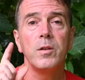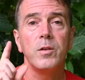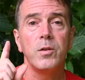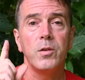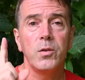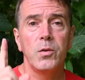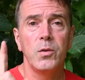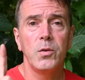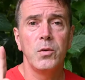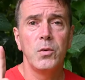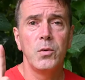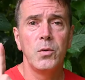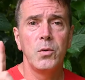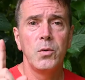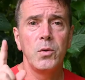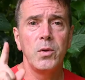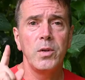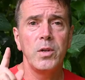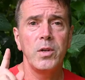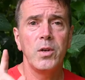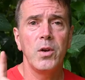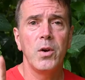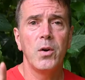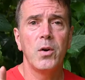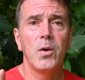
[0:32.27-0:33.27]
Do
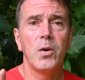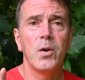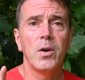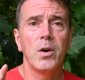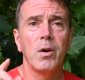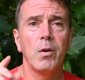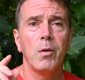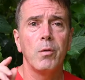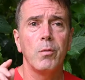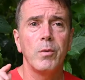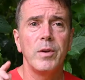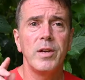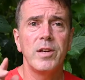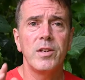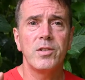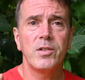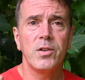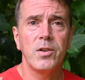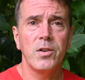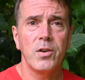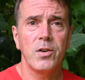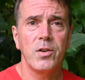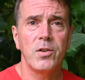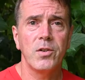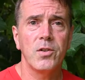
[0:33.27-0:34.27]
your
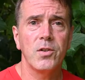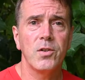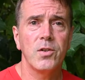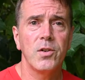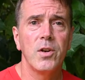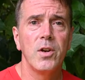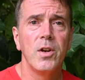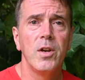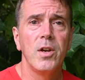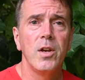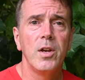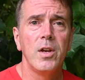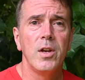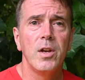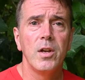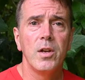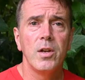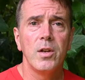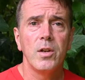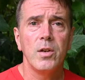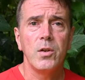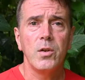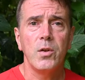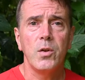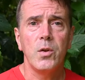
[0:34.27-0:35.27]

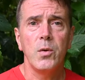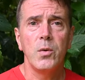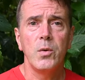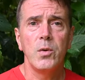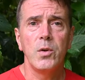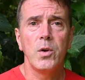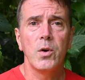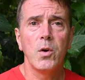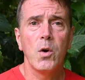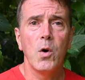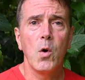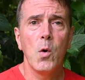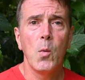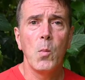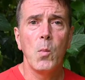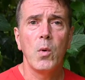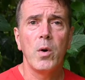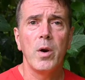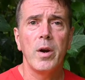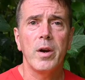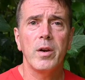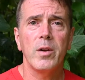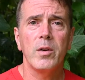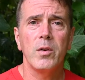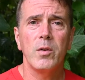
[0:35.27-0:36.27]
research. Do your
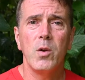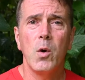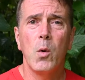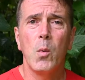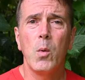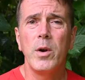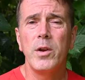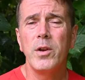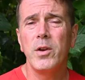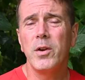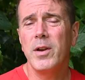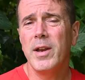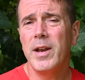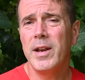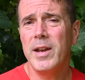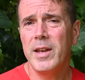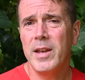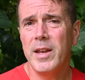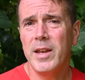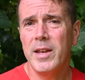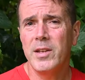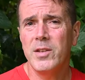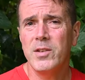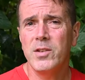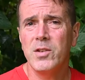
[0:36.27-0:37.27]
homework. Know what you're
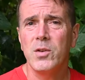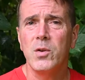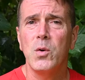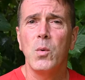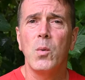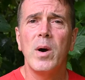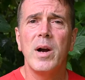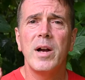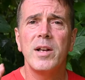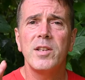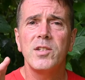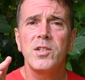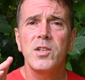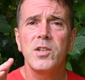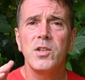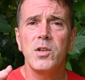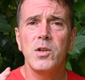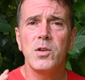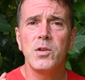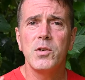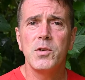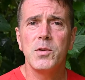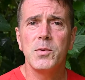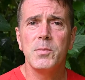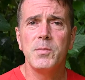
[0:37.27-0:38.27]
getting into. Watch the
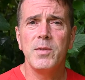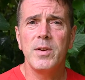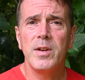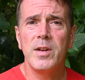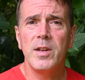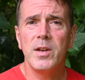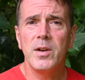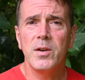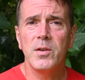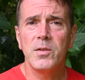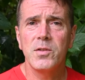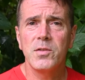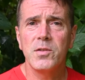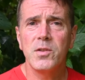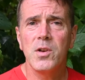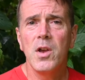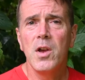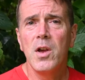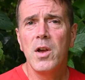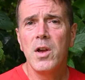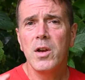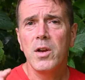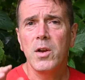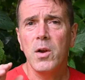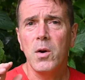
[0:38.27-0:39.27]
YouTube
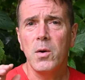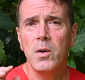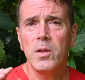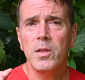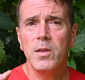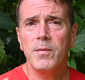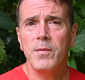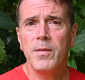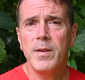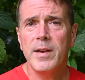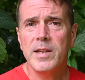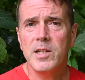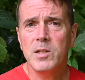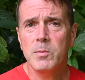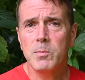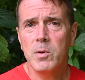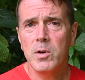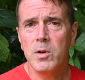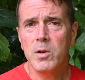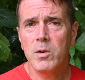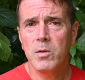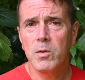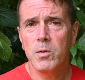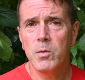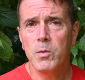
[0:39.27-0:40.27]
videos. Go to the
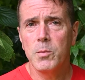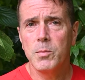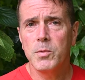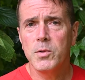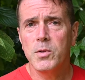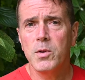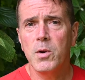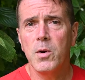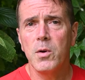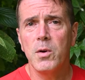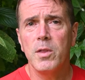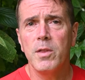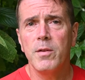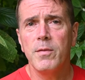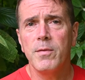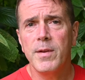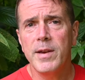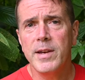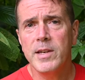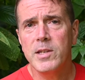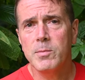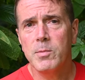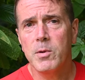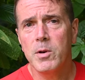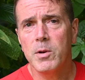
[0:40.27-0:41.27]
Facebook groups. Go to the
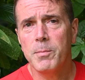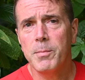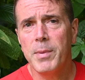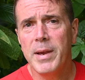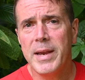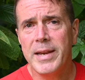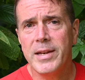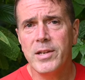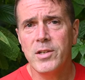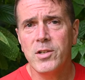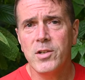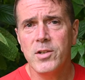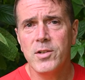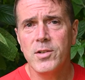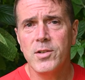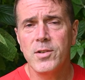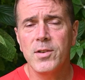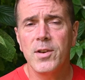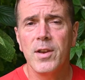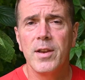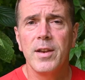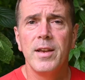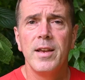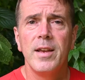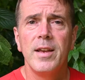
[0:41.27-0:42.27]
Facebook
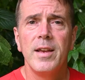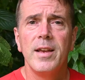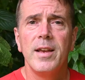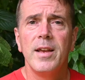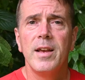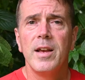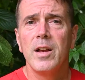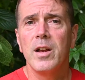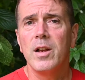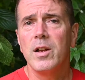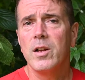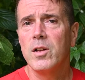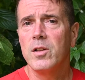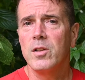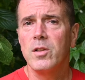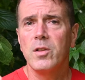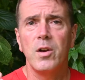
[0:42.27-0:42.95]
pages.